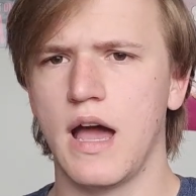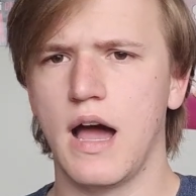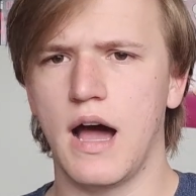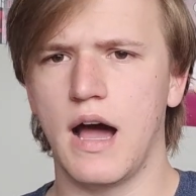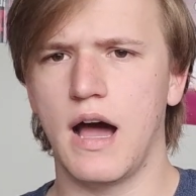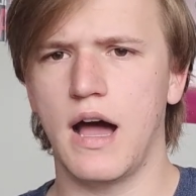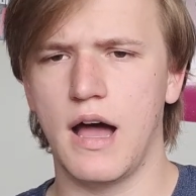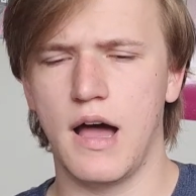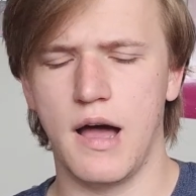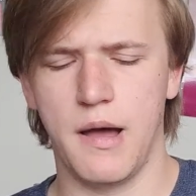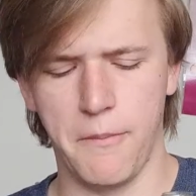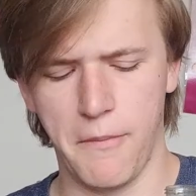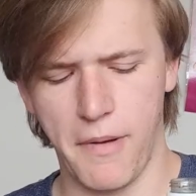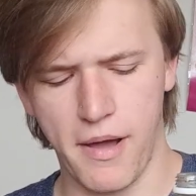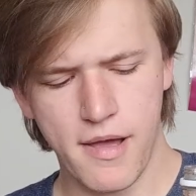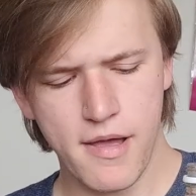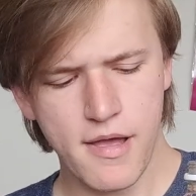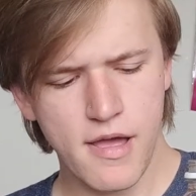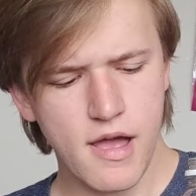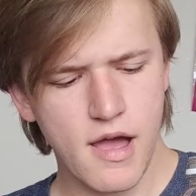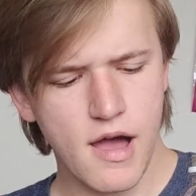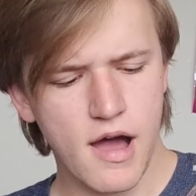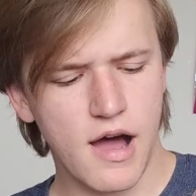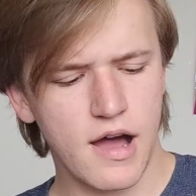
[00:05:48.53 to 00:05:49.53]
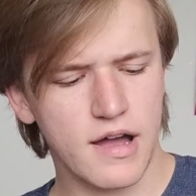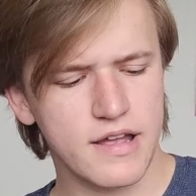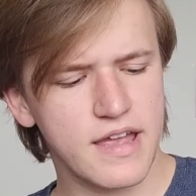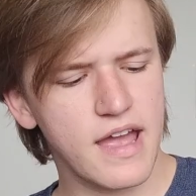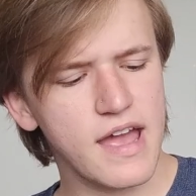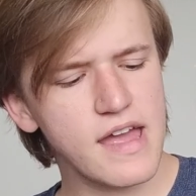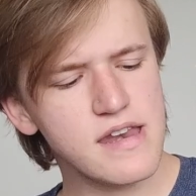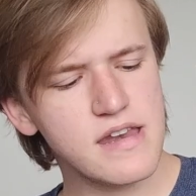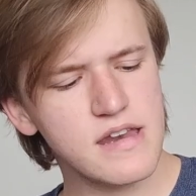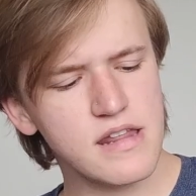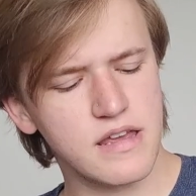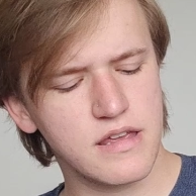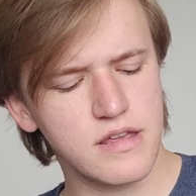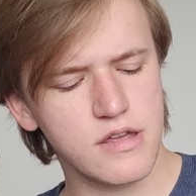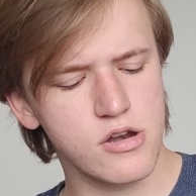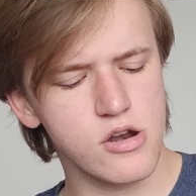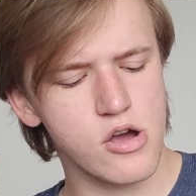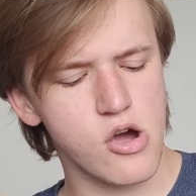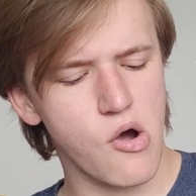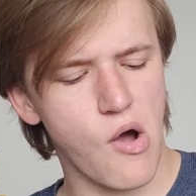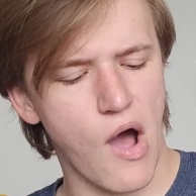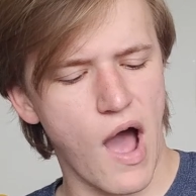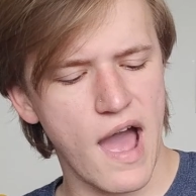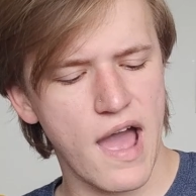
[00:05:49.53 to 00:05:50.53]
Again,
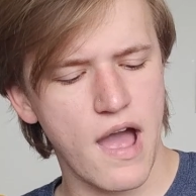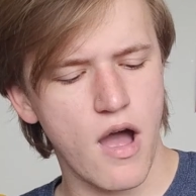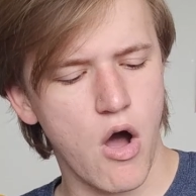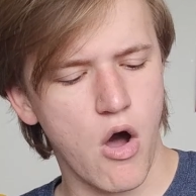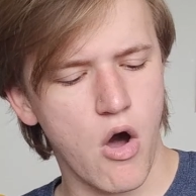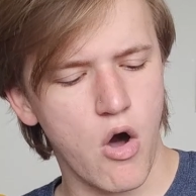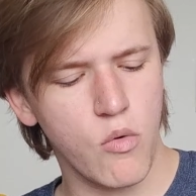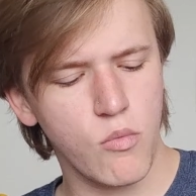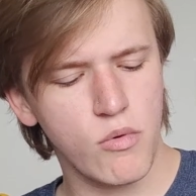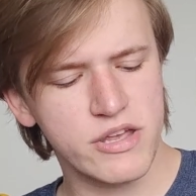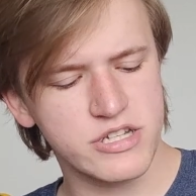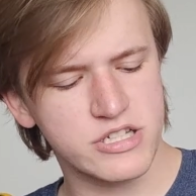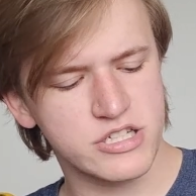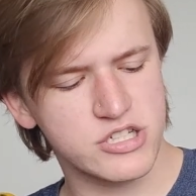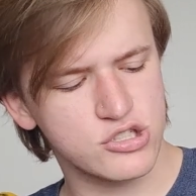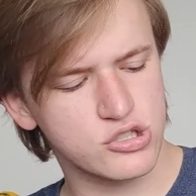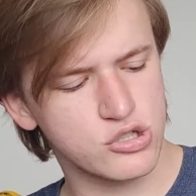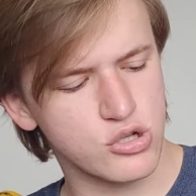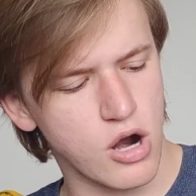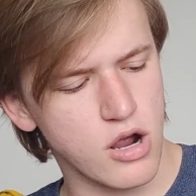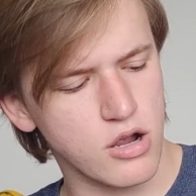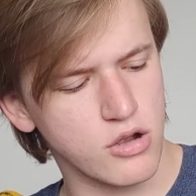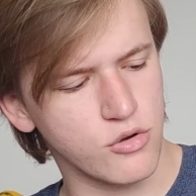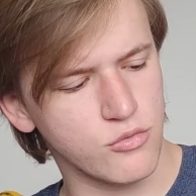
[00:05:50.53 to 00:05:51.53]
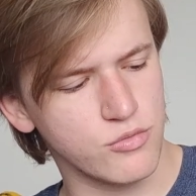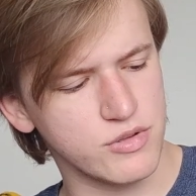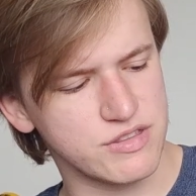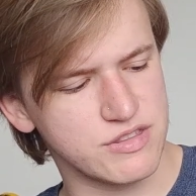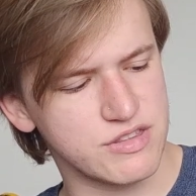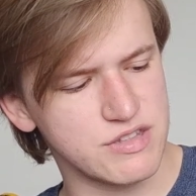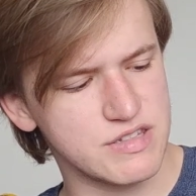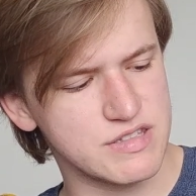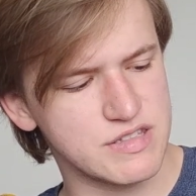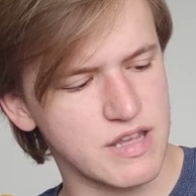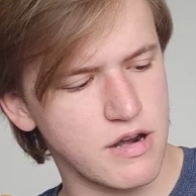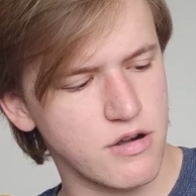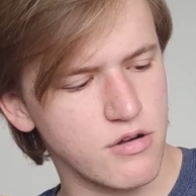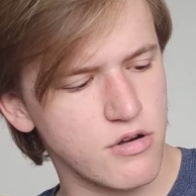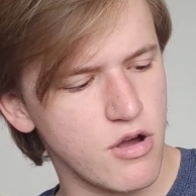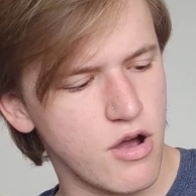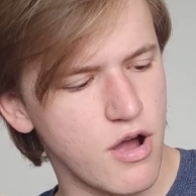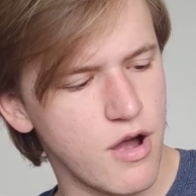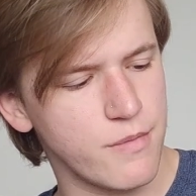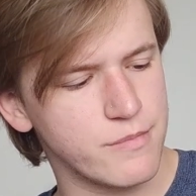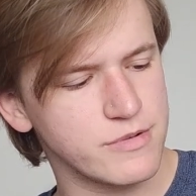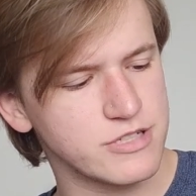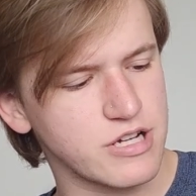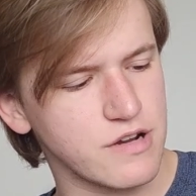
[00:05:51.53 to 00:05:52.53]
I always struggle with these. I don't know
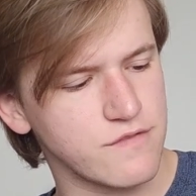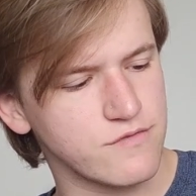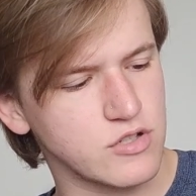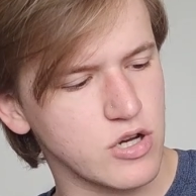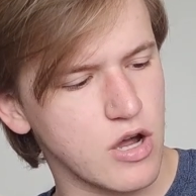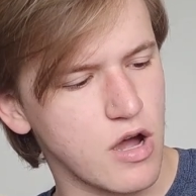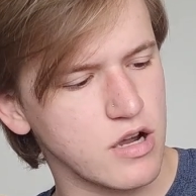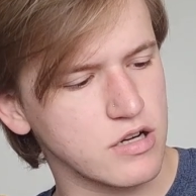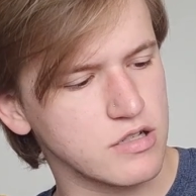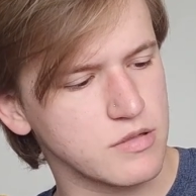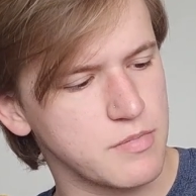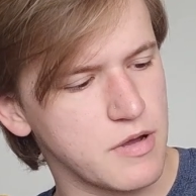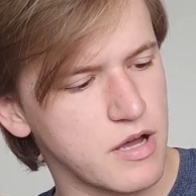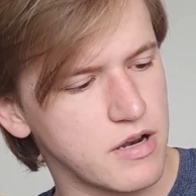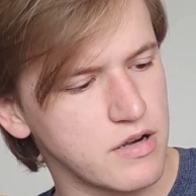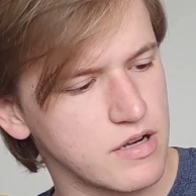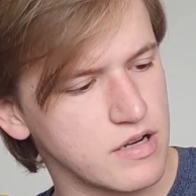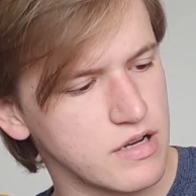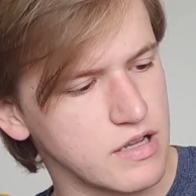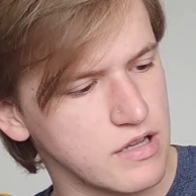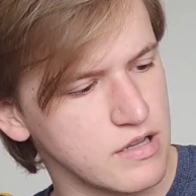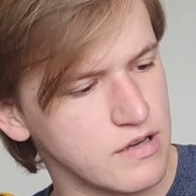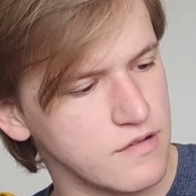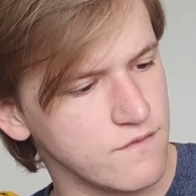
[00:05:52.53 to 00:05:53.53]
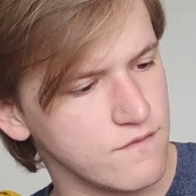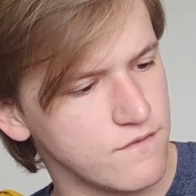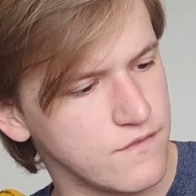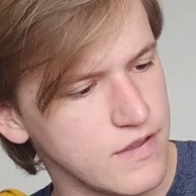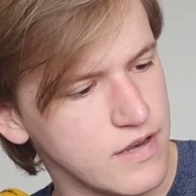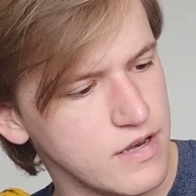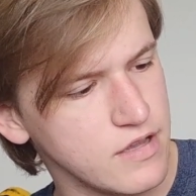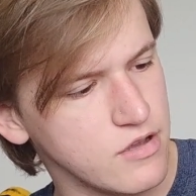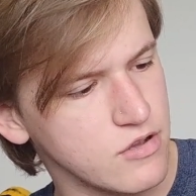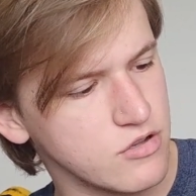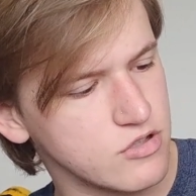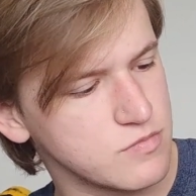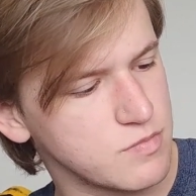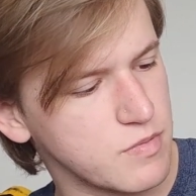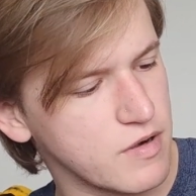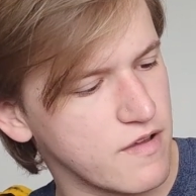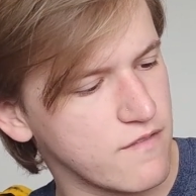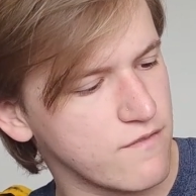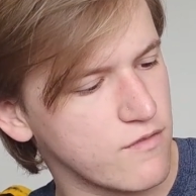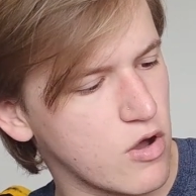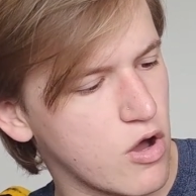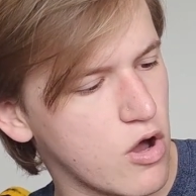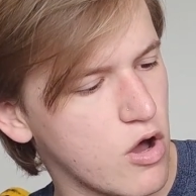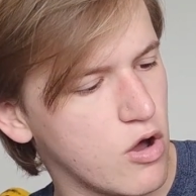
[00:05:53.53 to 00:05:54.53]
how much I've talked about it in videos, but
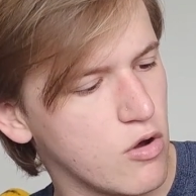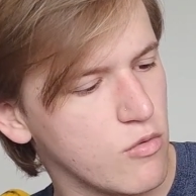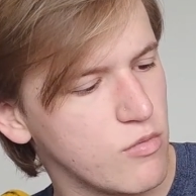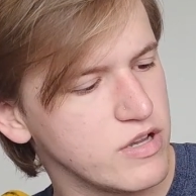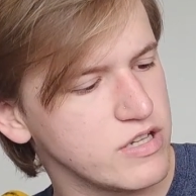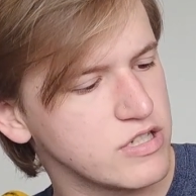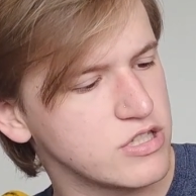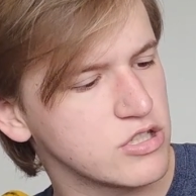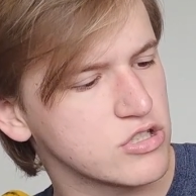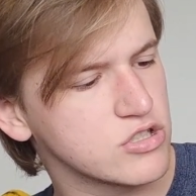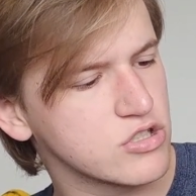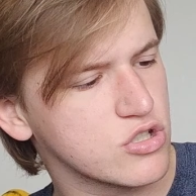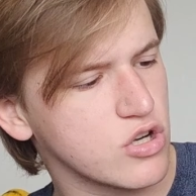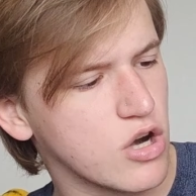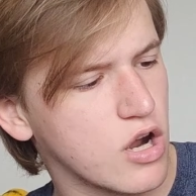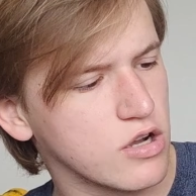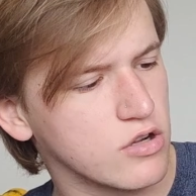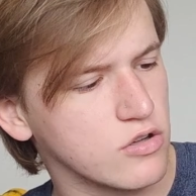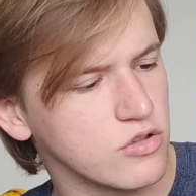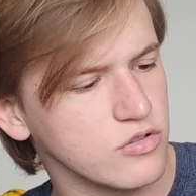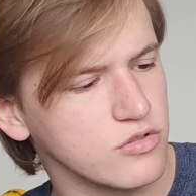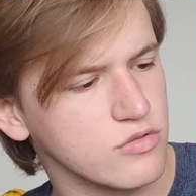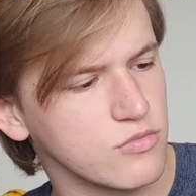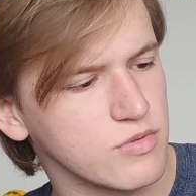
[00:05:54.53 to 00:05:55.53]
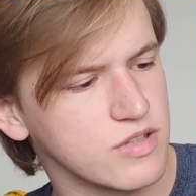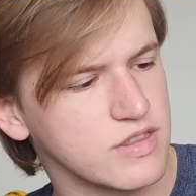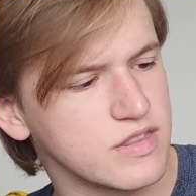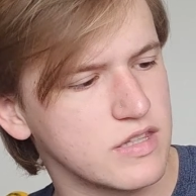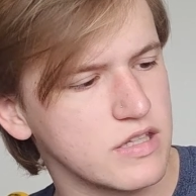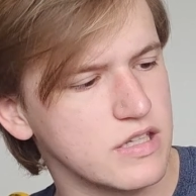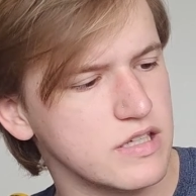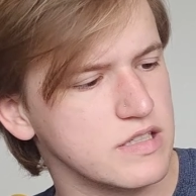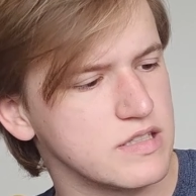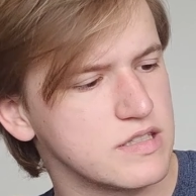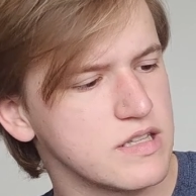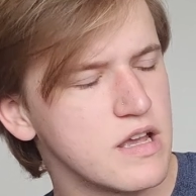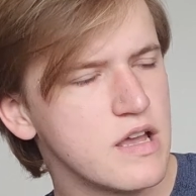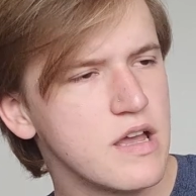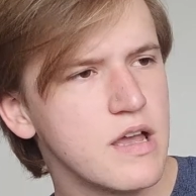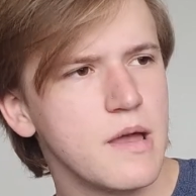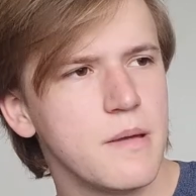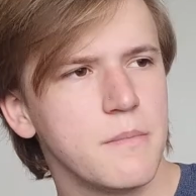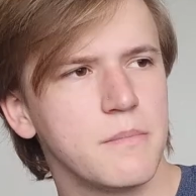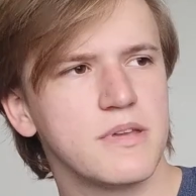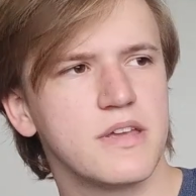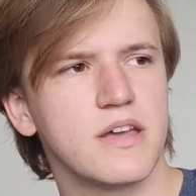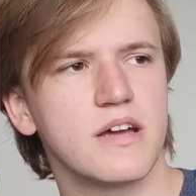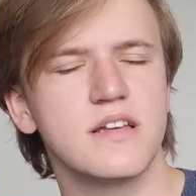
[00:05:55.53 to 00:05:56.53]
I've always struggled with these
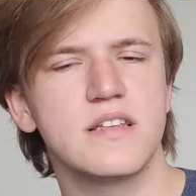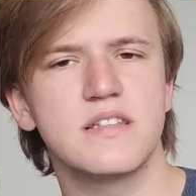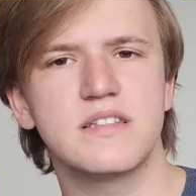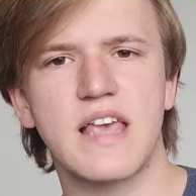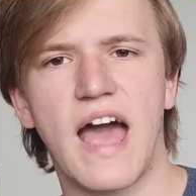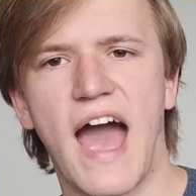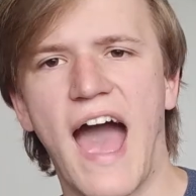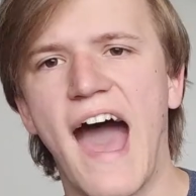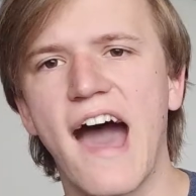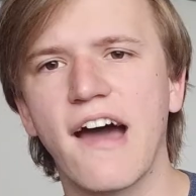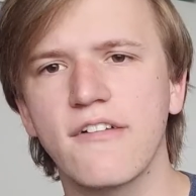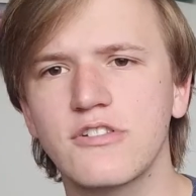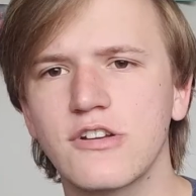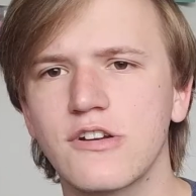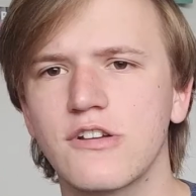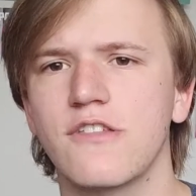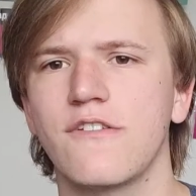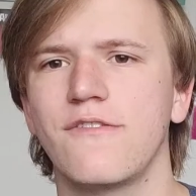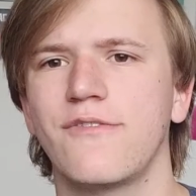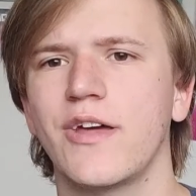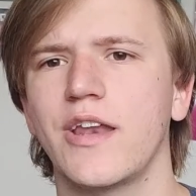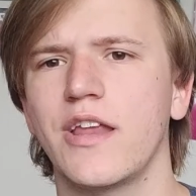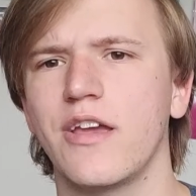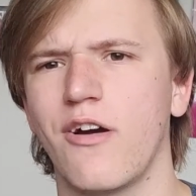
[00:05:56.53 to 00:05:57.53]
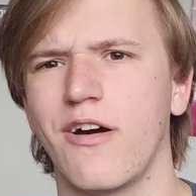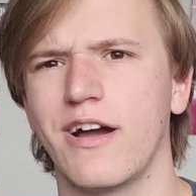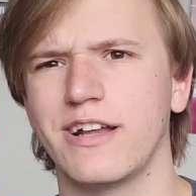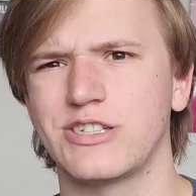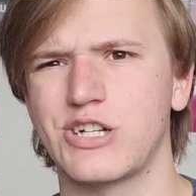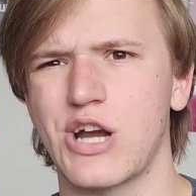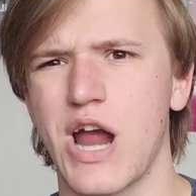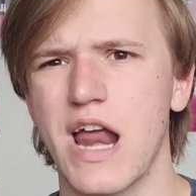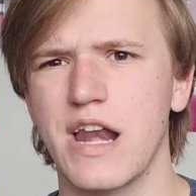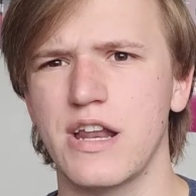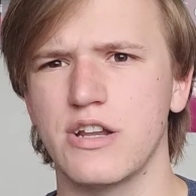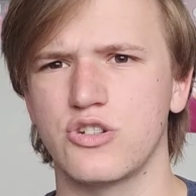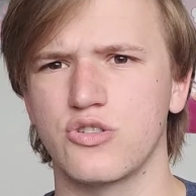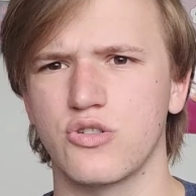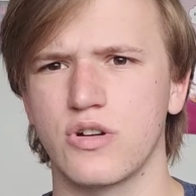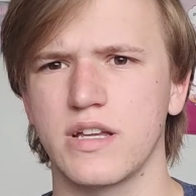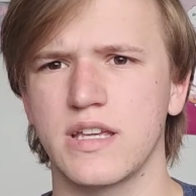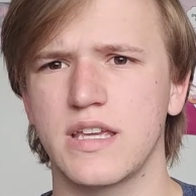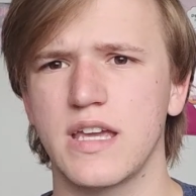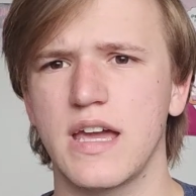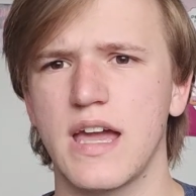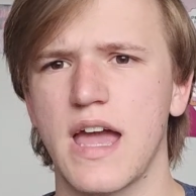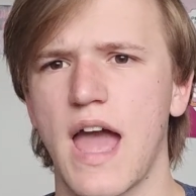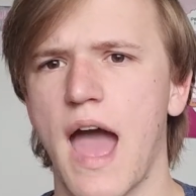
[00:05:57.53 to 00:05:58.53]
because after the video, I try to
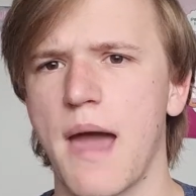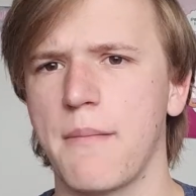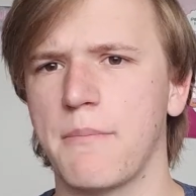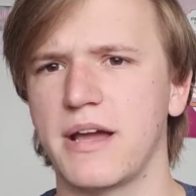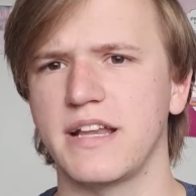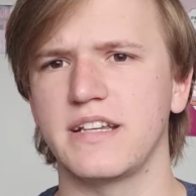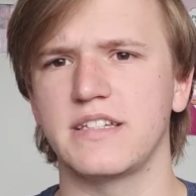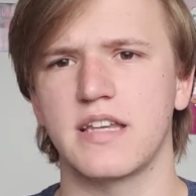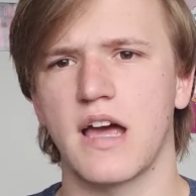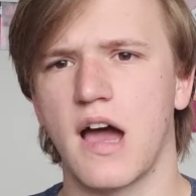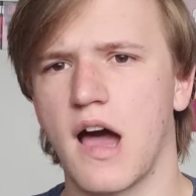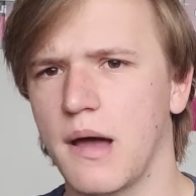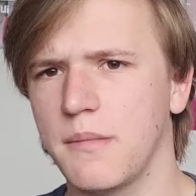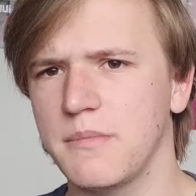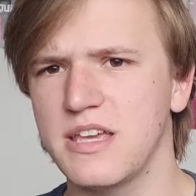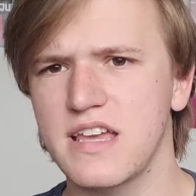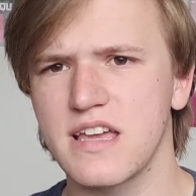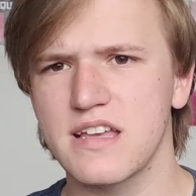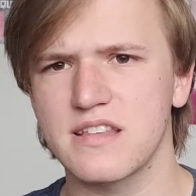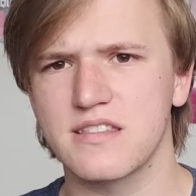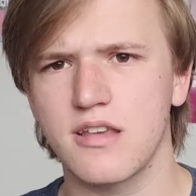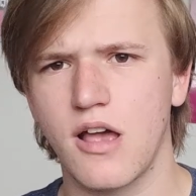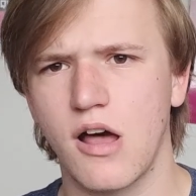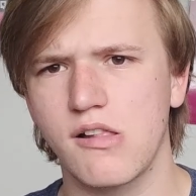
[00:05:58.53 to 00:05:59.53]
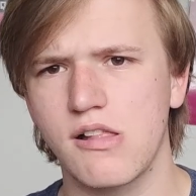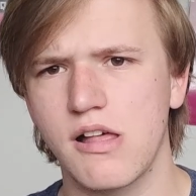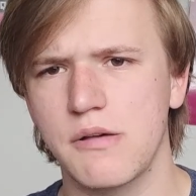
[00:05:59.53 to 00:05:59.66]
drink it and my tummy gets all